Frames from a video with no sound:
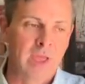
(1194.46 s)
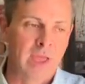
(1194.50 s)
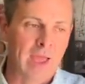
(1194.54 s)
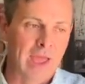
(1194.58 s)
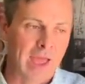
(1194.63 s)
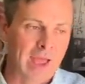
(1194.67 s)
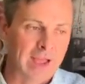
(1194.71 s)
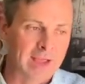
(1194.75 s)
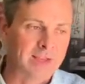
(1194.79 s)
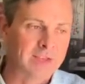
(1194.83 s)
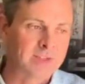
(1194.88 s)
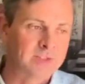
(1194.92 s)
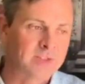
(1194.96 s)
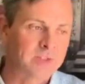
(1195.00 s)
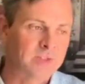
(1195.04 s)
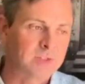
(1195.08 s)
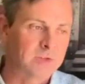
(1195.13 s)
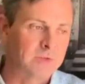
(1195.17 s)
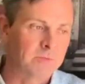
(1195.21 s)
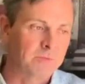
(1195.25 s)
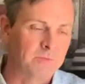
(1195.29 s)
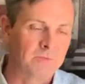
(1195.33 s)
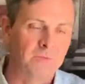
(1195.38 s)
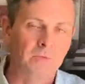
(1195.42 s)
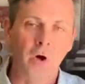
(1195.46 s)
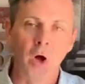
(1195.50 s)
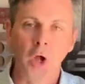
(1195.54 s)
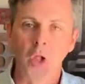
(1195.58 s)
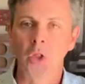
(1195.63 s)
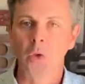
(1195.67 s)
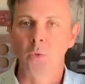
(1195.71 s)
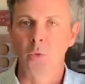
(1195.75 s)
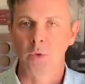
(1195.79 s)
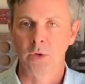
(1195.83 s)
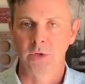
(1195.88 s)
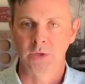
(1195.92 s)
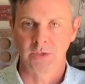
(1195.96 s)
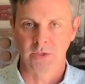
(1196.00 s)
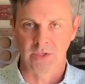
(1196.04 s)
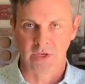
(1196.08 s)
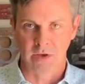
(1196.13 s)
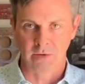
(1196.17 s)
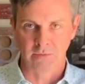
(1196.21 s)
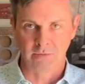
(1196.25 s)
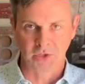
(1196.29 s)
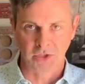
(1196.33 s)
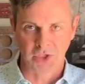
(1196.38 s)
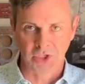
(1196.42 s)
as followers
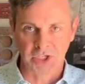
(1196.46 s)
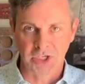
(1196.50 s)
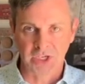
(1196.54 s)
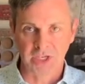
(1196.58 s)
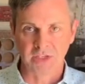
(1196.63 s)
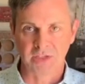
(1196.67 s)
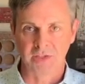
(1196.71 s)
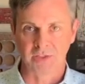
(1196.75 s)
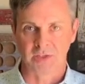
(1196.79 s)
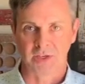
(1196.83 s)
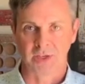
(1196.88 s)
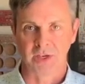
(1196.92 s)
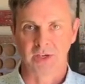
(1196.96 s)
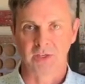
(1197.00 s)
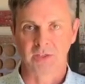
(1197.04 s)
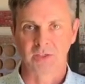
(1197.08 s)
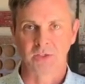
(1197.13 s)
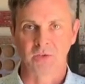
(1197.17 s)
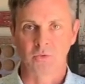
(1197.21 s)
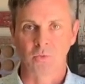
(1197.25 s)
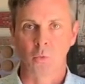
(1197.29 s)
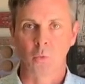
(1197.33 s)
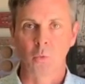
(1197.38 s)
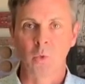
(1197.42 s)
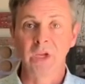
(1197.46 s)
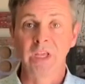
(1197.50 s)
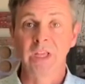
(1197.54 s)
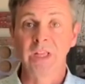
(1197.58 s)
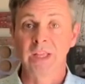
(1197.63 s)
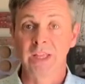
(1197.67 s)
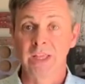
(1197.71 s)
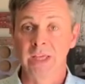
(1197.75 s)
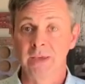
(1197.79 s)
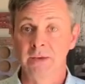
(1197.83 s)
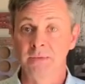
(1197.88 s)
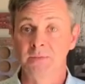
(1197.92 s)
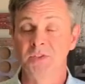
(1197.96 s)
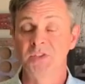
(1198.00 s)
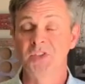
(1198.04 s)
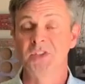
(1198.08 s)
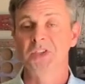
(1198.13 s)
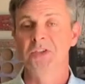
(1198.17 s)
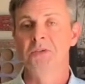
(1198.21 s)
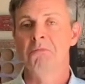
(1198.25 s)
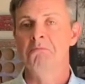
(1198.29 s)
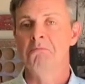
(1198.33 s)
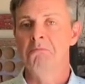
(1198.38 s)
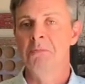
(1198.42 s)
of Jesus, we live
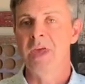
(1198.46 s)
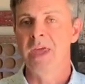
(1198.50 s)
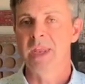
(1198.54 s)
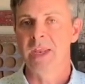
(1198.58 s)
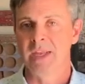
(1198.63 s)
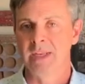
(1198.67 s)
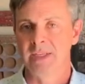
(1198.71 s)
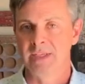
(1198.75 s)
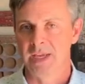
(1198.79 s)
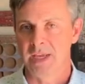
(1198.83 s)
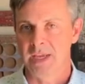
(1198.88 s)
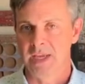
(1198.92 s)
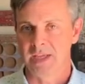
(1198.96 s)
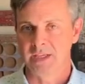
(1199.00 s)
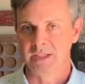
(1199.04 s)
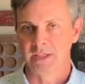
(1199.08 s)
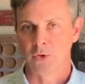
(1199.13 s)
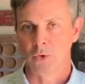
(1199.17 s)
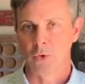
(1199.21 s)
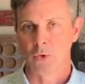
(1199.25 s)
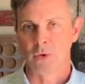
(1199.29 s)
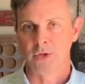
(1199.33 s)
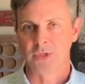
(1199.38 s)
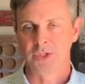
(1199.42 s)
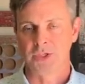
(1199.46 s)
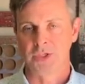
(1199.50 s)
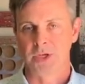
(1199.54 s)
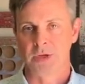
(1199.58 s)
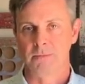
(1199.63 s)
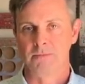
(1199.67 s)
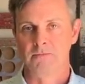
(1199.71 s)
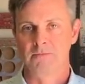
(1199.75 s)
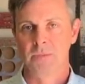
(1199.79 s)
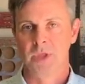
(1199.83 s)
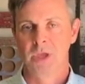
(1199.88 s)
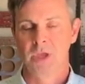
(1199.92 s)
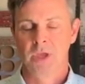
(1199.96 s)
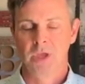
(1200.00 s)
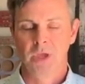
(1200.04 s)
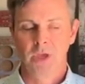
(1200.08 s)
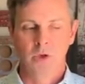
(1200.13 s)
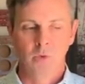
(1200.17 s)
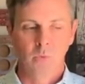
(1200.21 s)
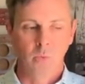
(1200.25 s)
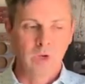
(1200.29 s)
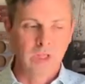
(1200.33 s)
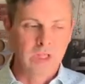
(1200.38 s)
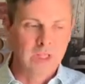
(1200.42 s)
submitted to his lordship.
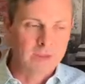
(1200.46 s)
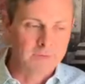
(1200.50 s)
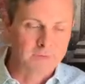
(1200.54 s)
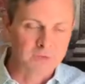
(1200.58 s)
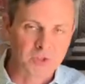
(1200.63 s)
We live